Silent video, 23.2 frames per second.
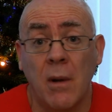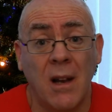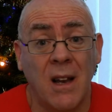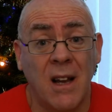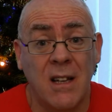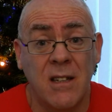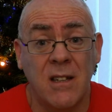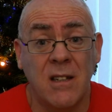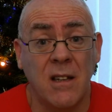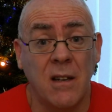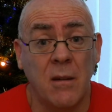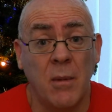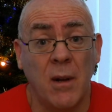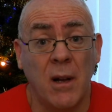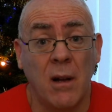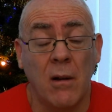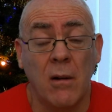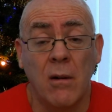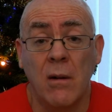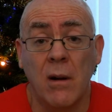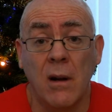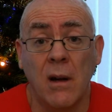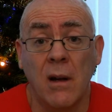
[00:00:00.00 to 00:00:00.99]
lasted a bit
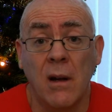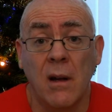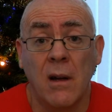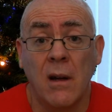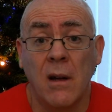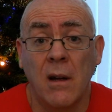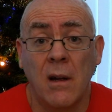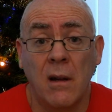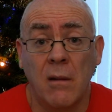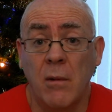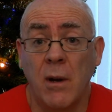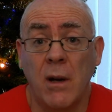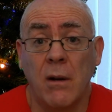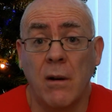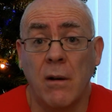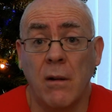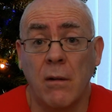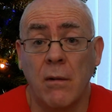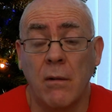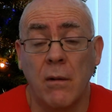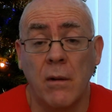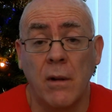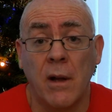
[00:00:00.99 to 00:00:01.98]
longer, we could have
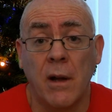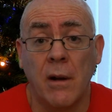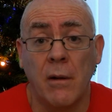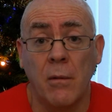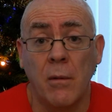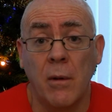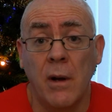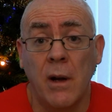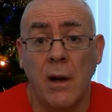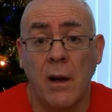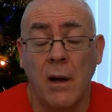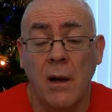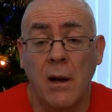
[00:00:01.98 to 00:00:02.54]
thrown that away.